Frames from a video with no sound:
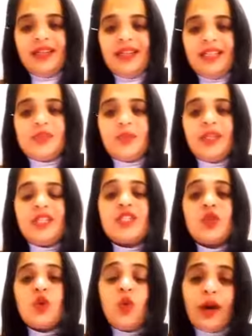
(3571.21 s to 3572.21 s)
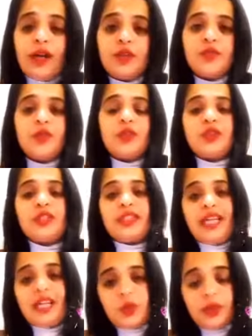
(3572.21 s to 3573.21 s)
It's been so wonderful to
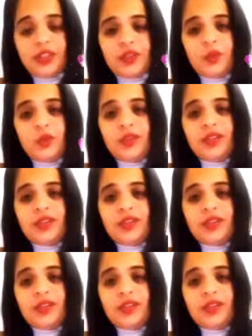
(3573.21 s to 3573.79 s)
connect with you.